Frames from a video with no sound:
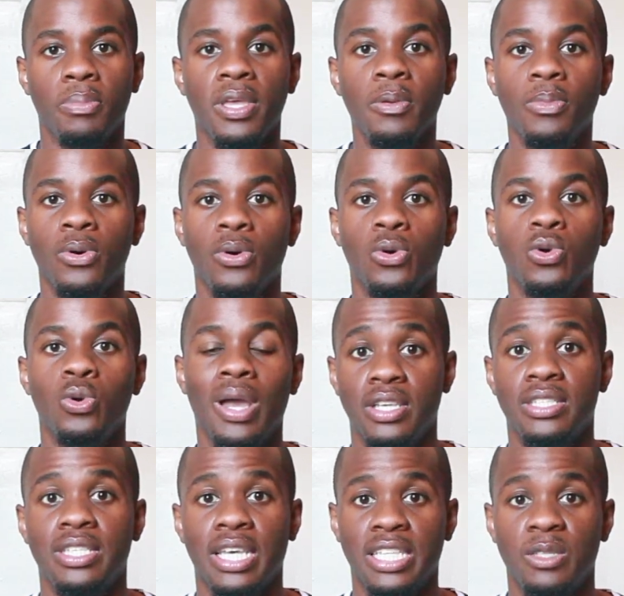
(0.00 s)
people who had
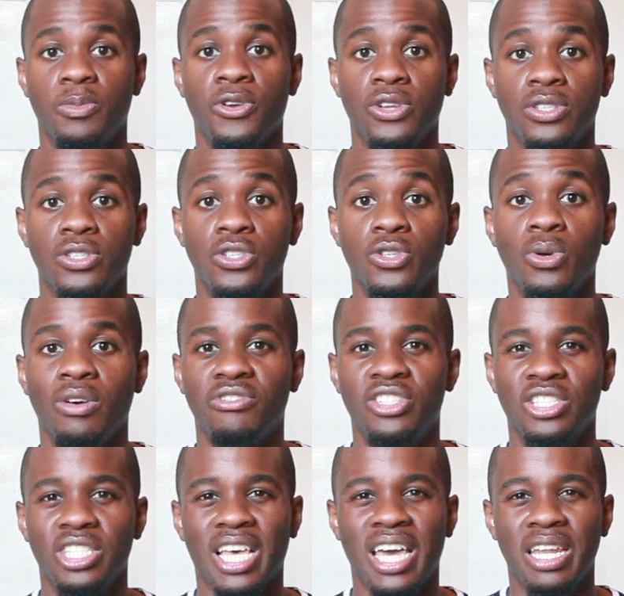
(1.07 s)
this experience too of
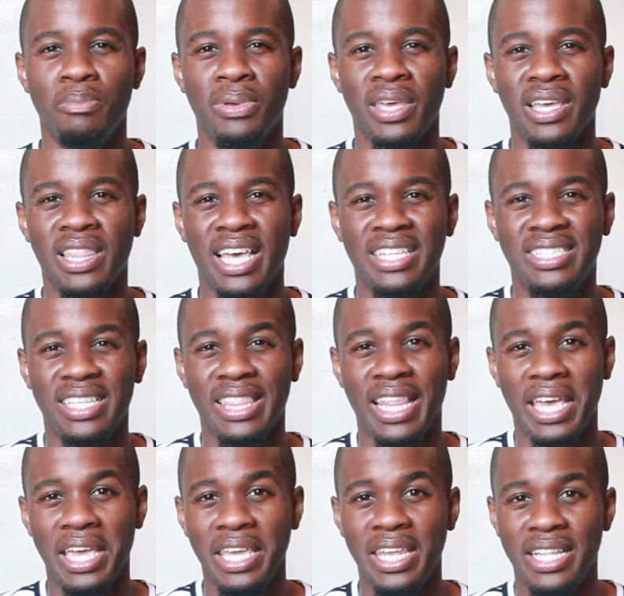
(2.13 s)
just kind of being like
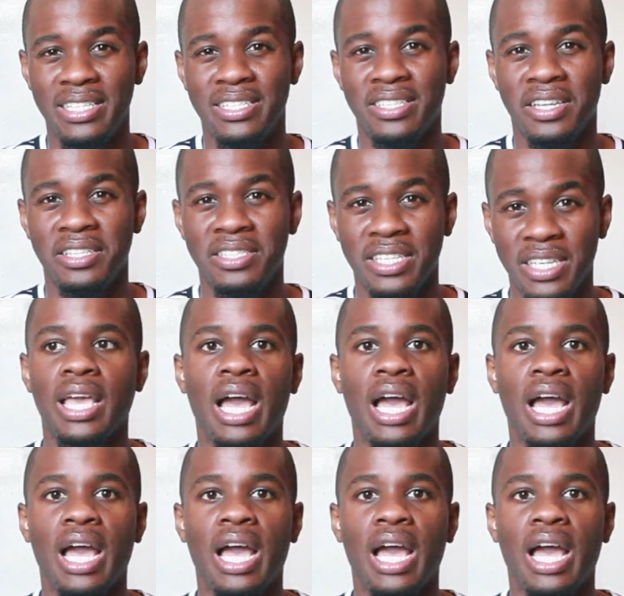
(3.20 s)
delayed and stunted.